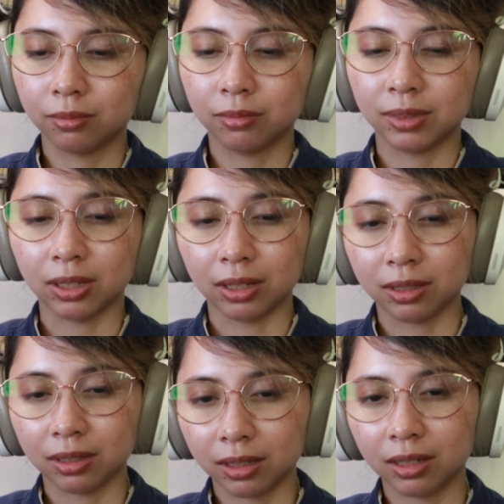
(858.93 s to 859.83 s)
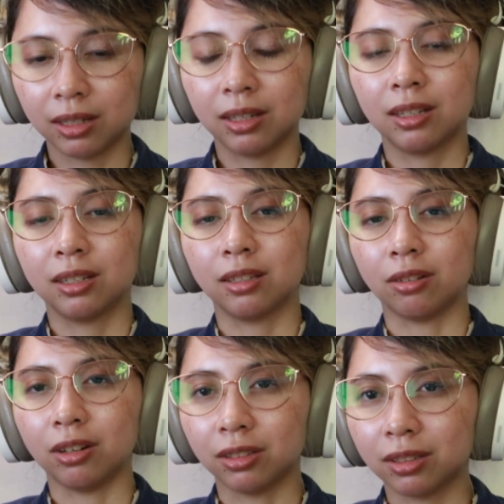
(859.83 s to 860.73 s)
just
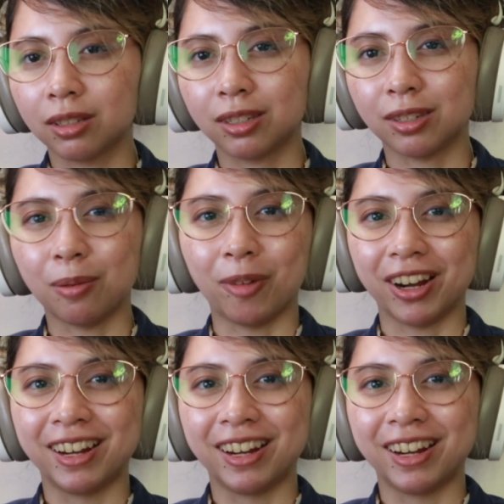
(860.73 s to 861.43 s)
start somewhere.